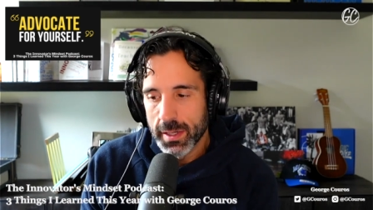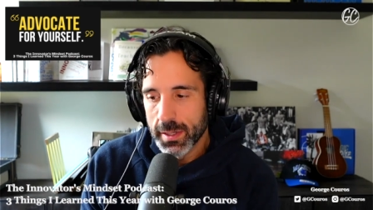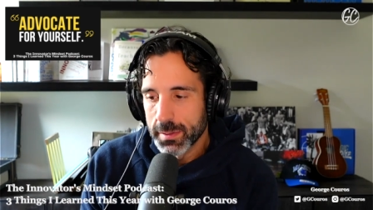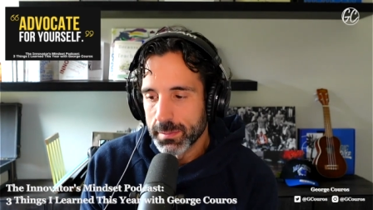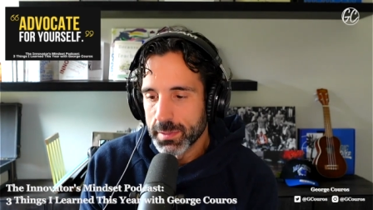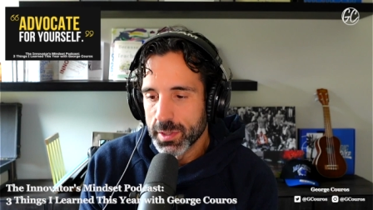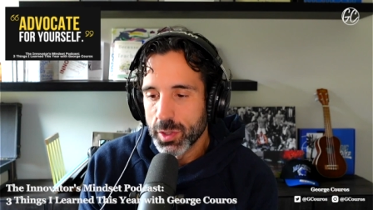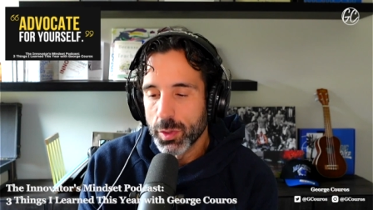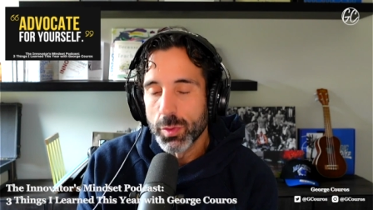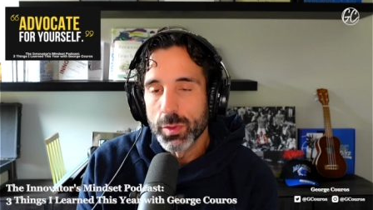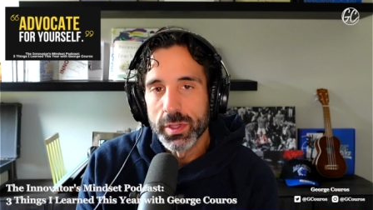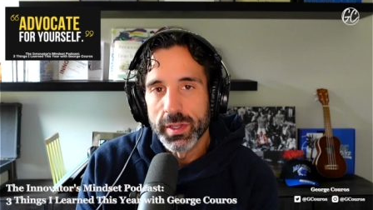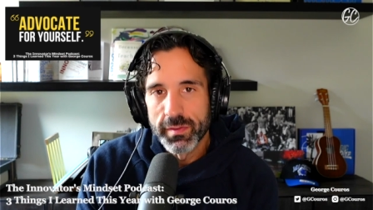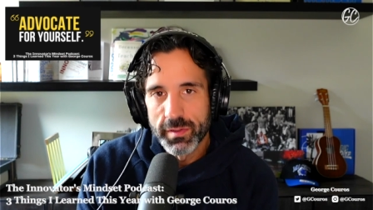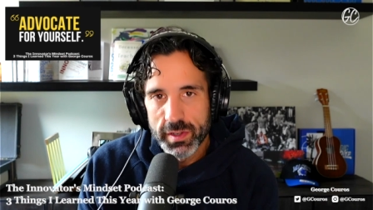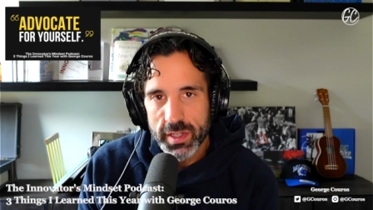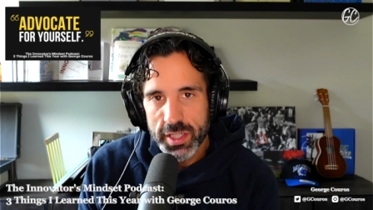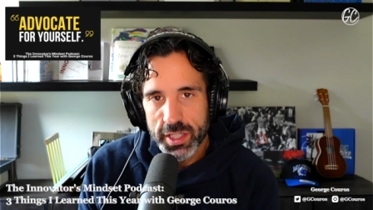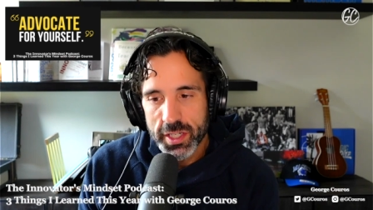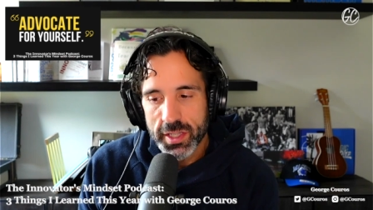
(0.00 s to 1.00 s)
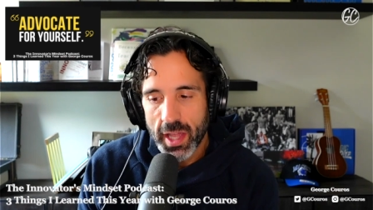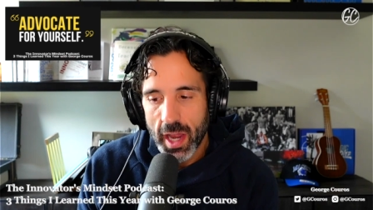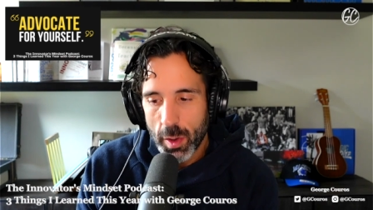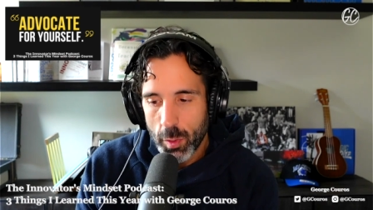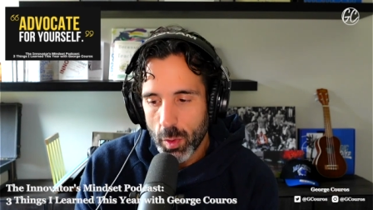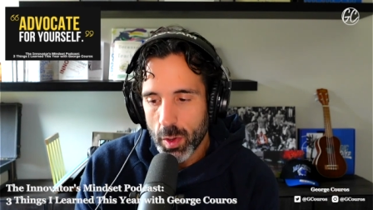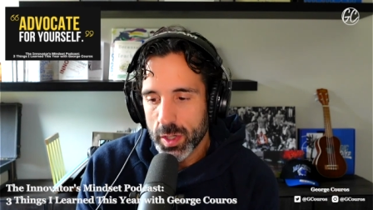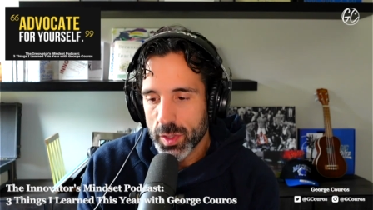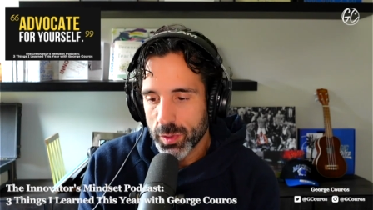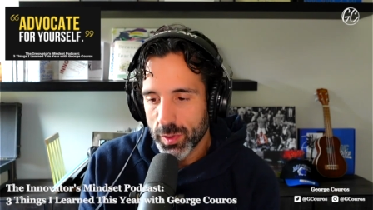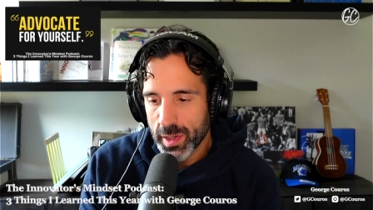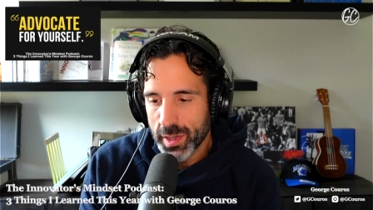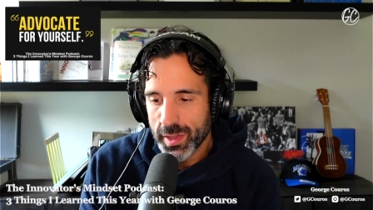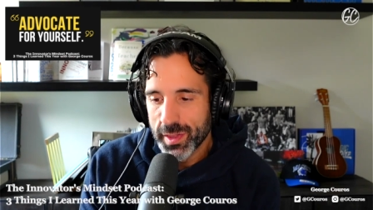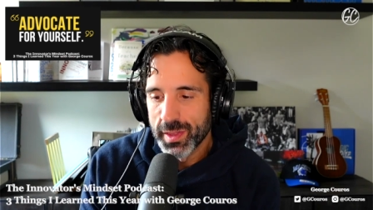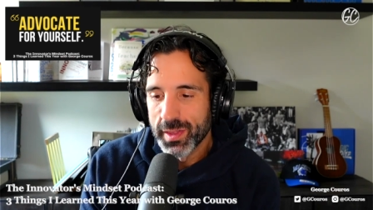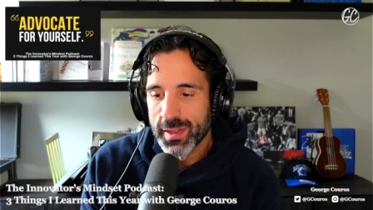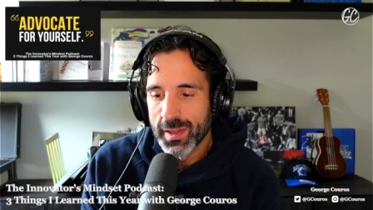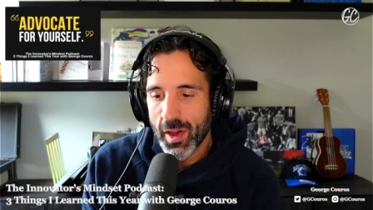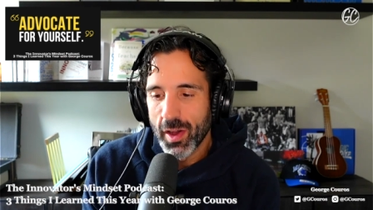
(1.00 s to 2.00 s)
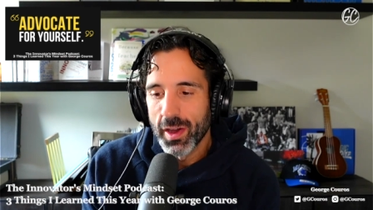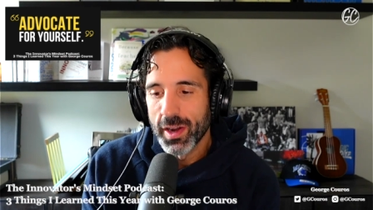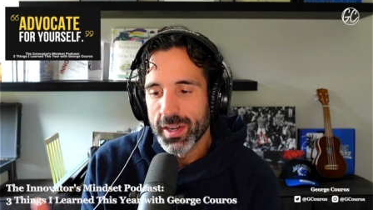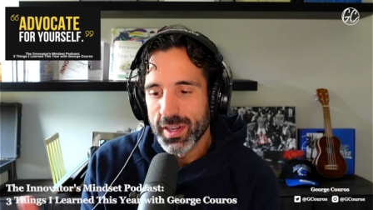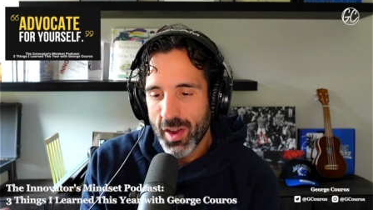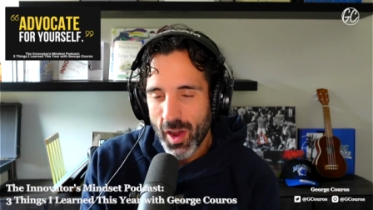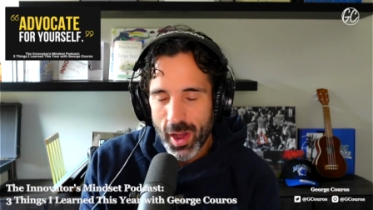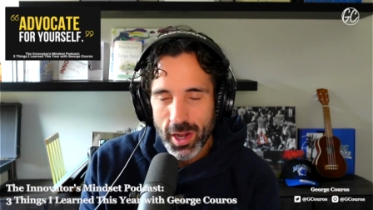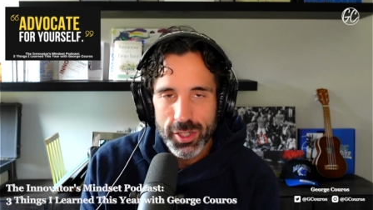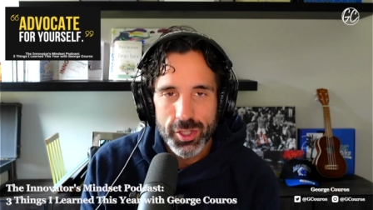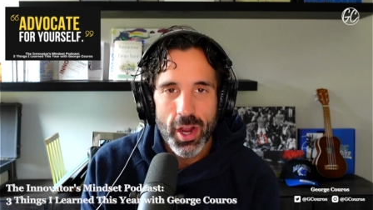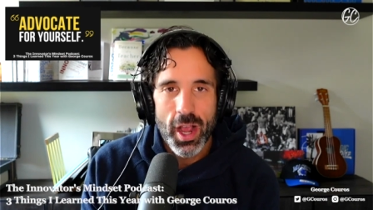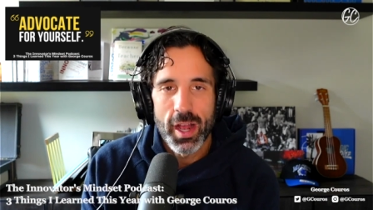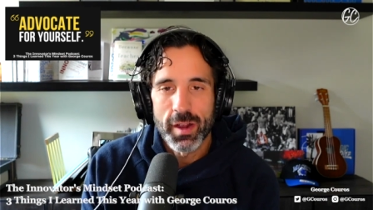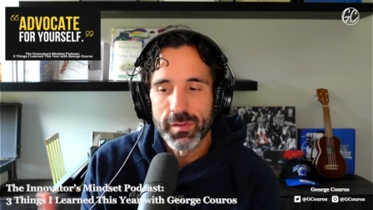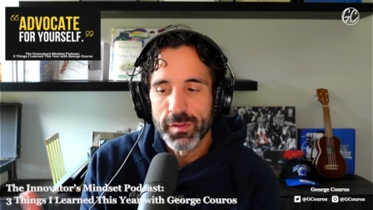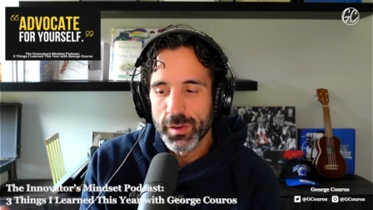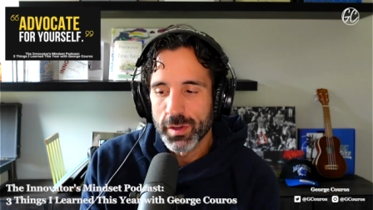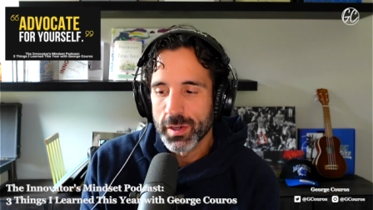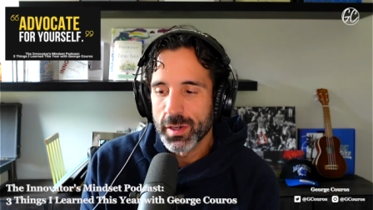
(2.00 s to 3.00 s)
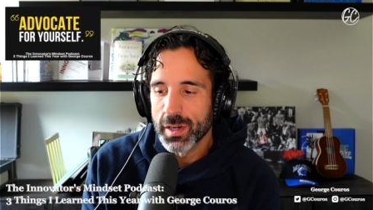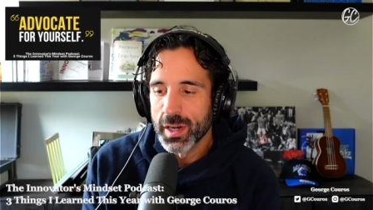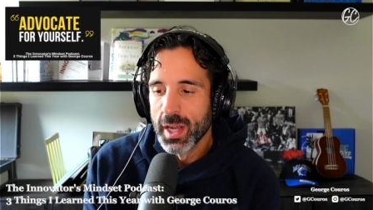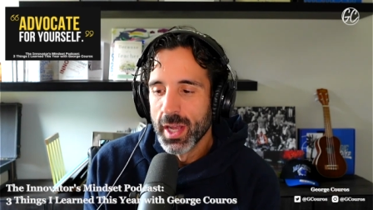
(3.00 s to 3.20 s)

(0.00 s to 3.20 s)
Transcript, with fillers: school division that I worked with on contract for